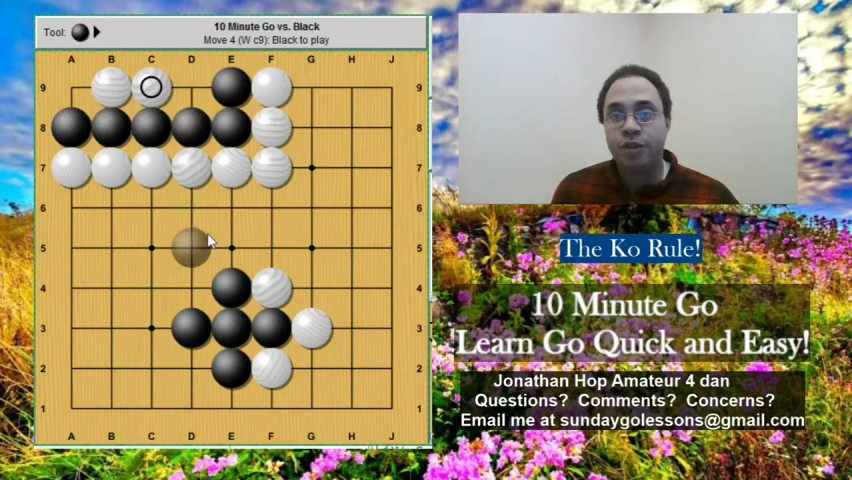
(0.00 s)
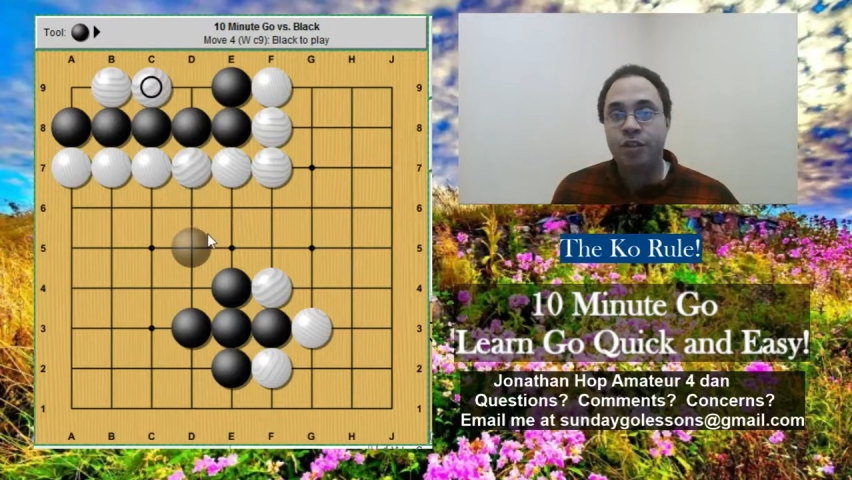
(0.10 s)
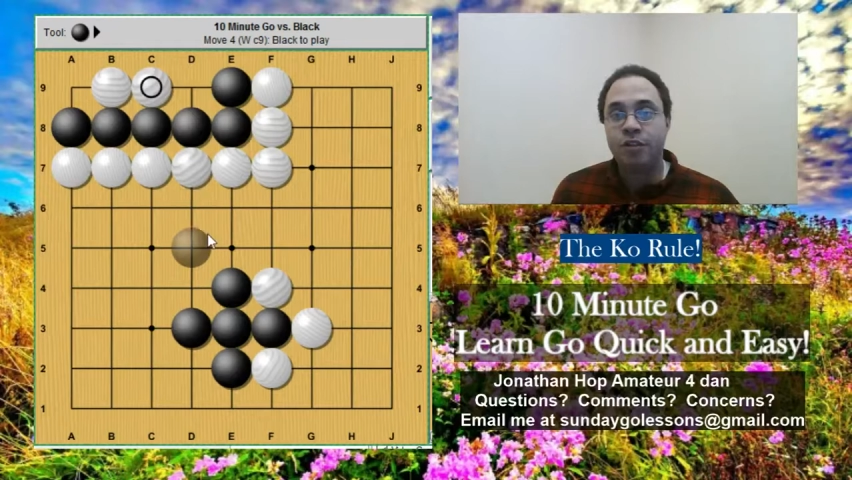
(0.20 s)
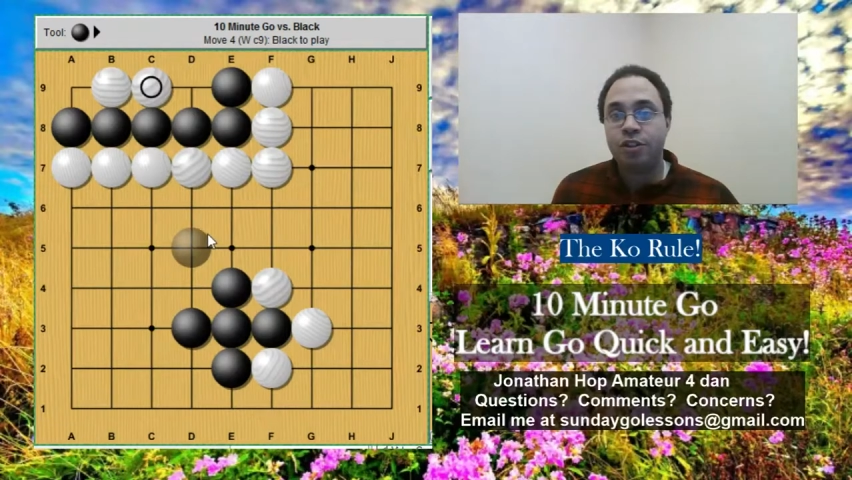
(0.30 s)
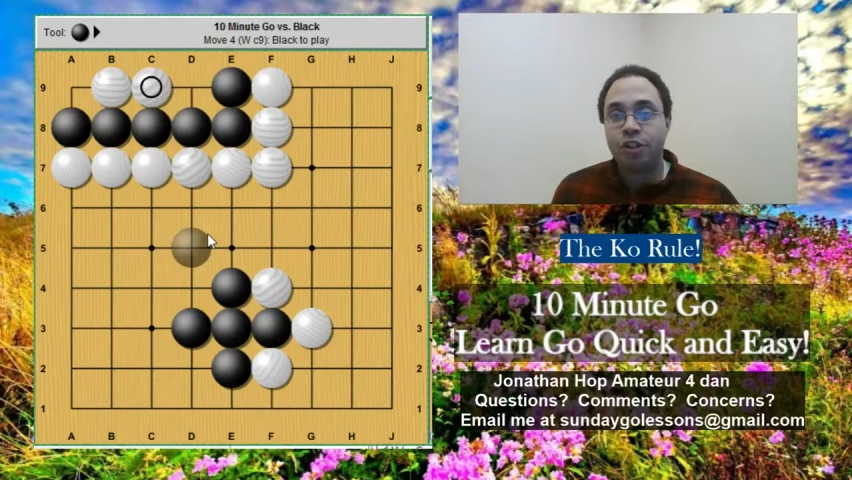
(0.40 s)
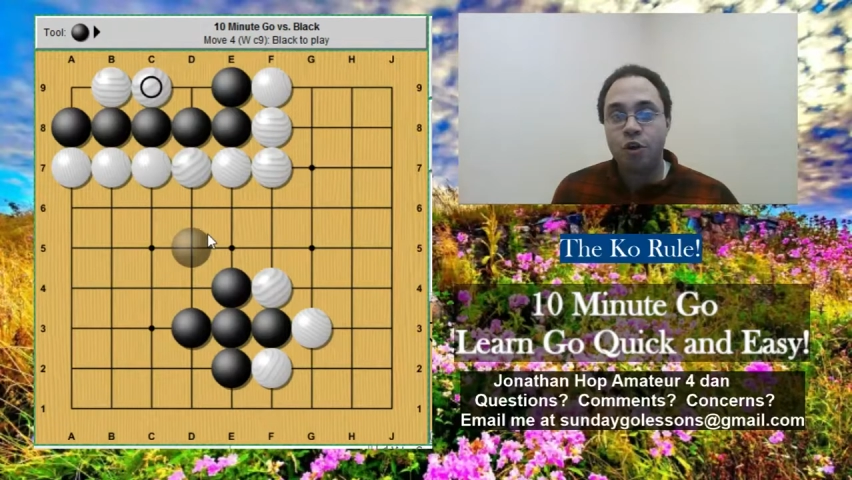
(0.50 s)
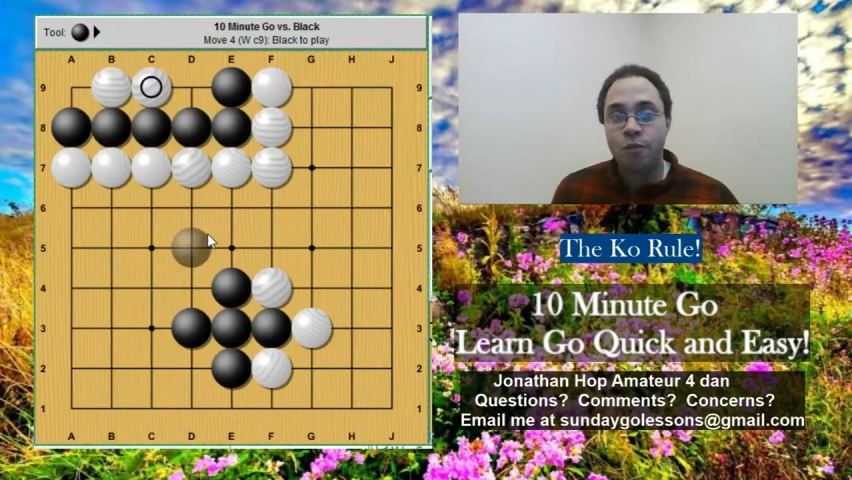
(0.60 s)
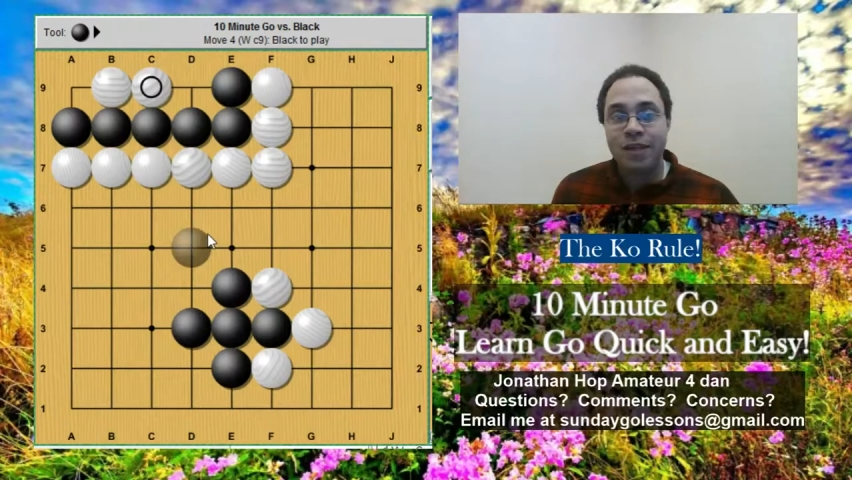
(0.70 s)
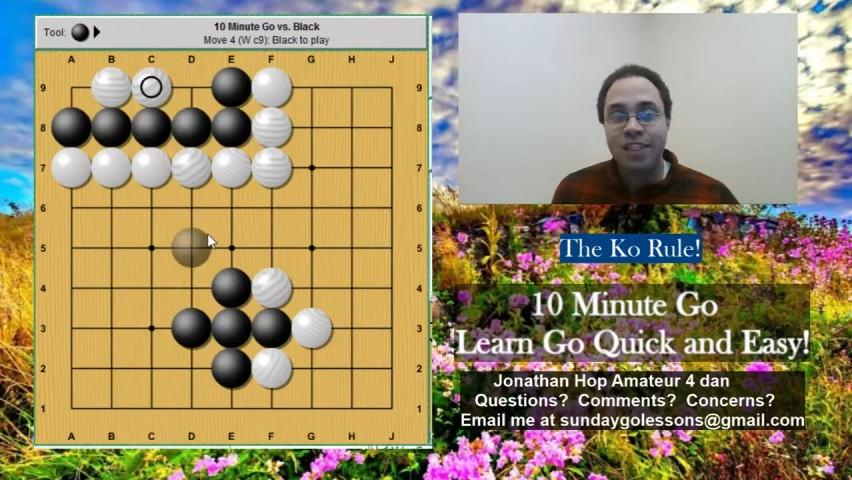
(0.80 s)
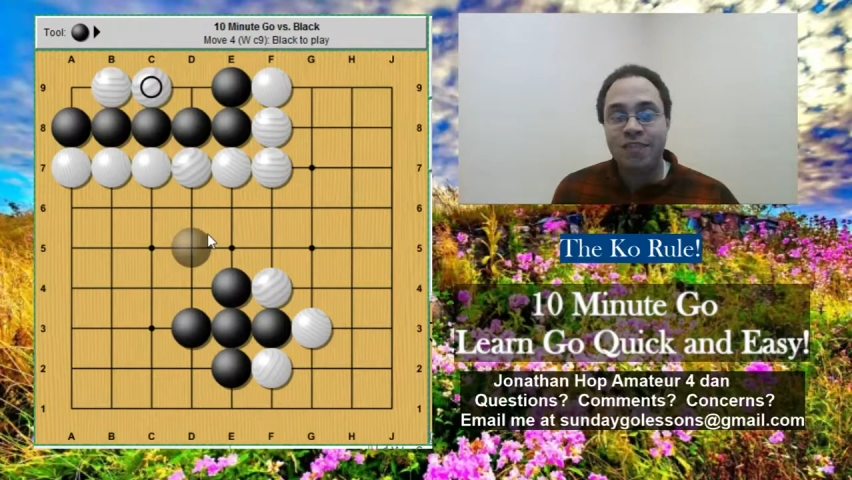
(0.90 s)
There's no
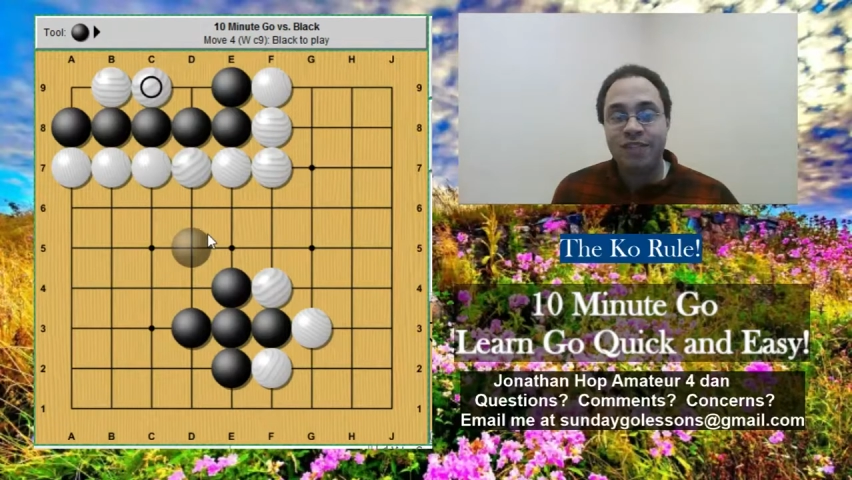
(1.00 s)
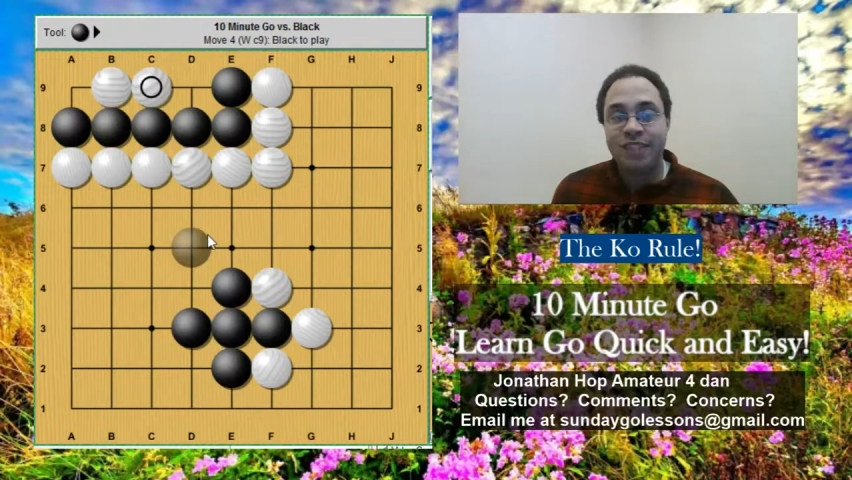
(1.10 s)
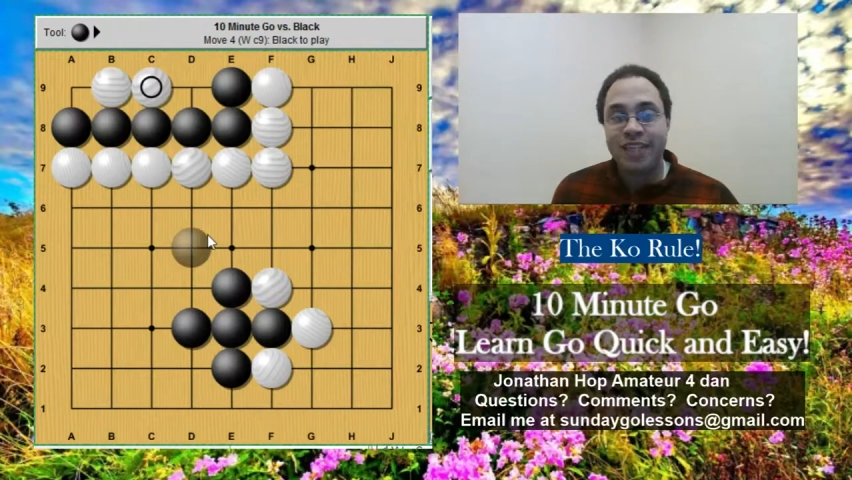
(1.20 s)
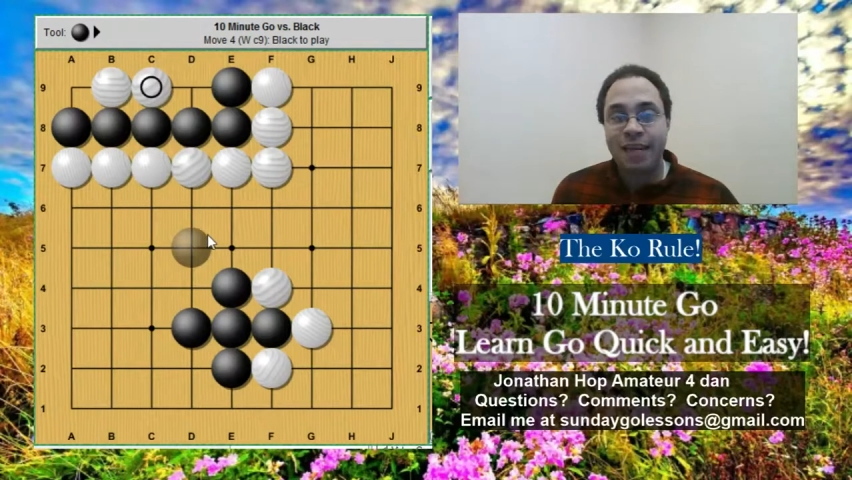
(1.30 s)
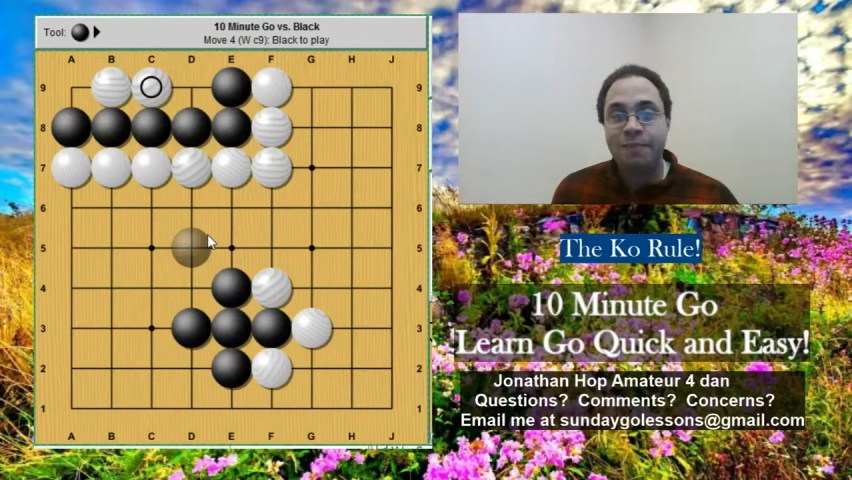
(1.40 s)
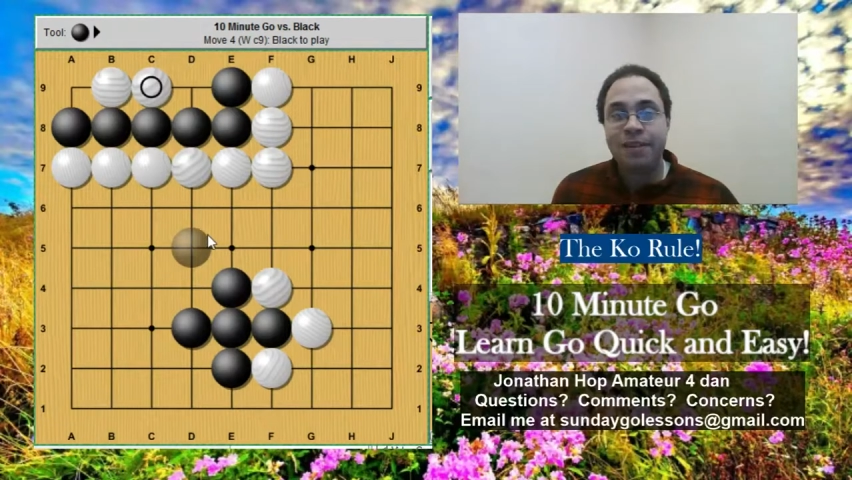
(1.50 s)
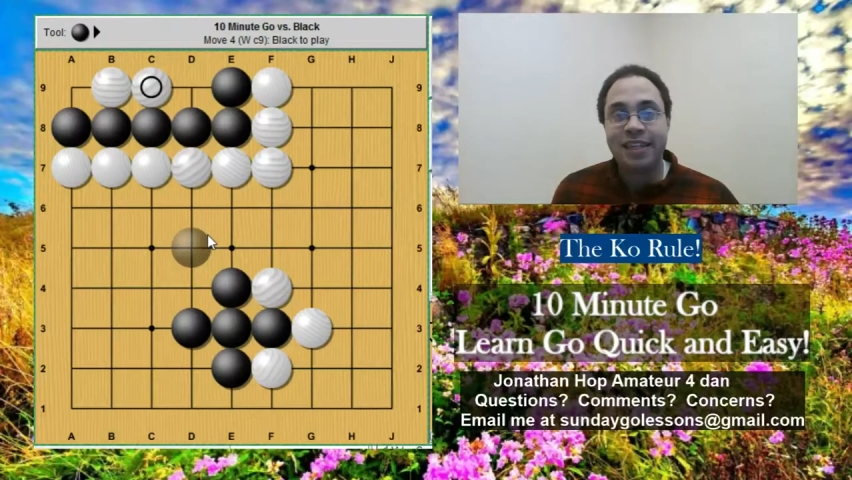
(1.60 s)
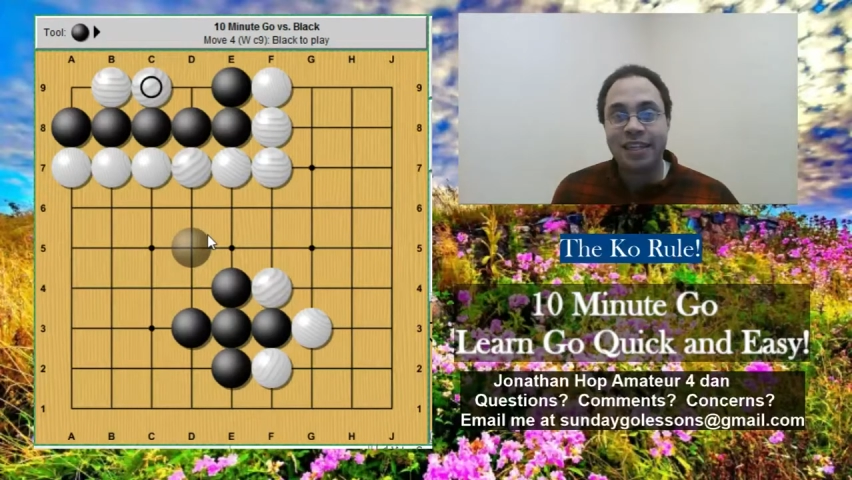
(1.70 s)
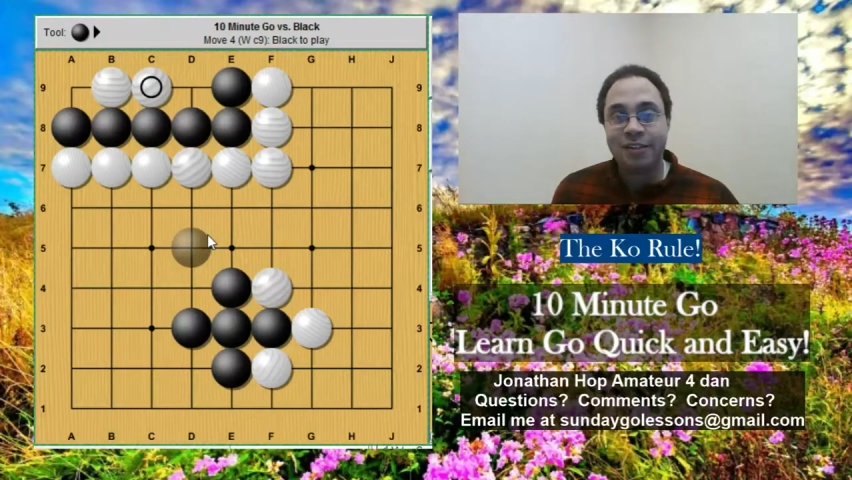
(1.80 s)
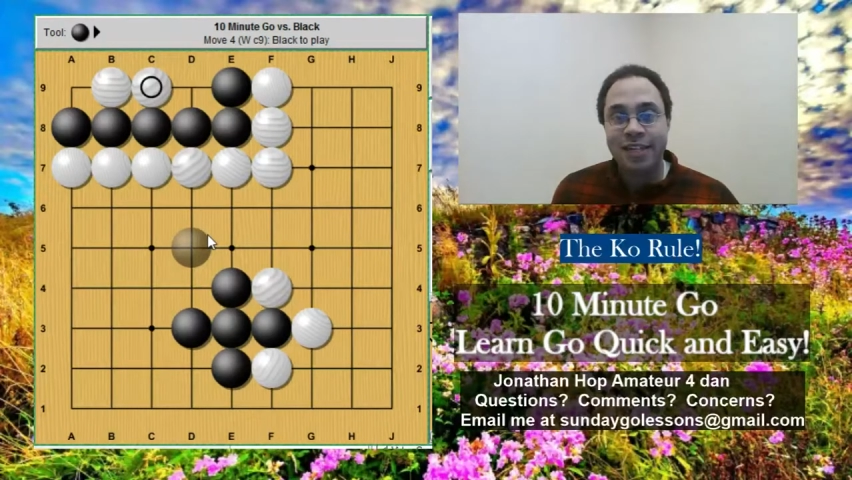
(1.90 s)
means of escape.
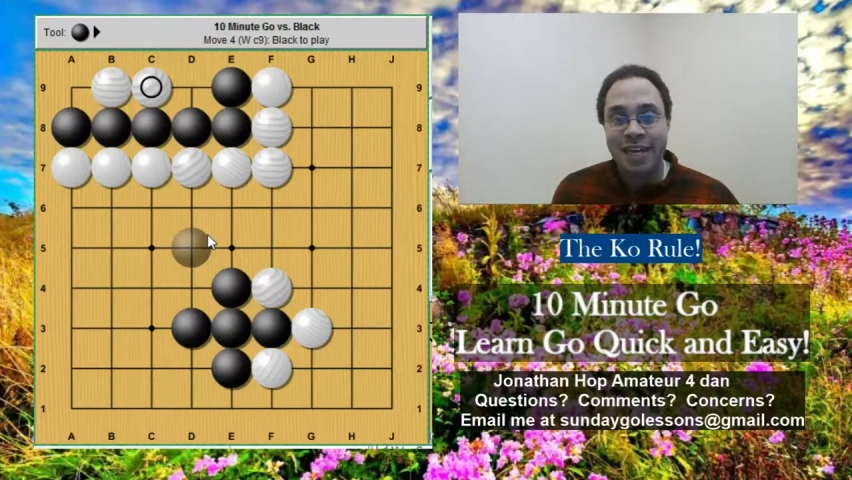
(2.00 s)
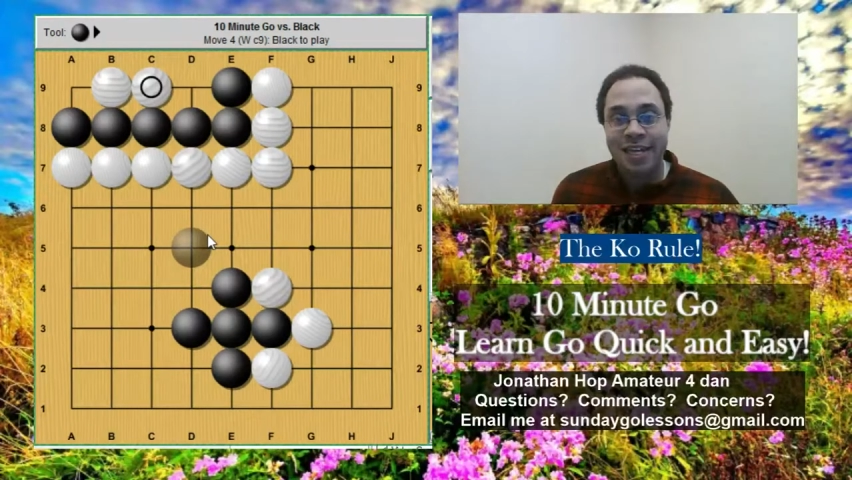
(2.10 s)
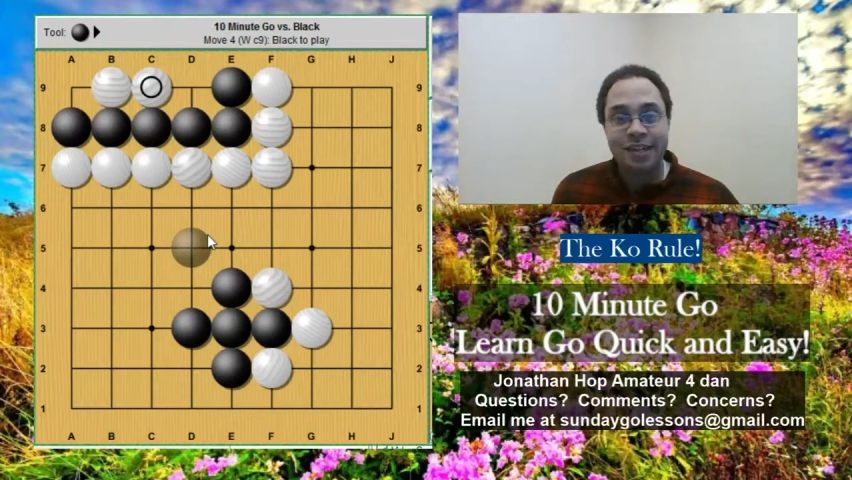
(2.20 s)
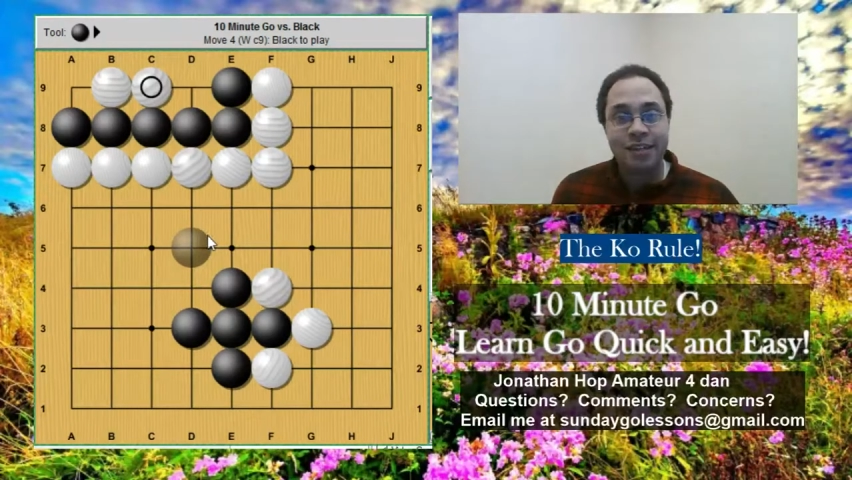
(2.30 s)
They're dead.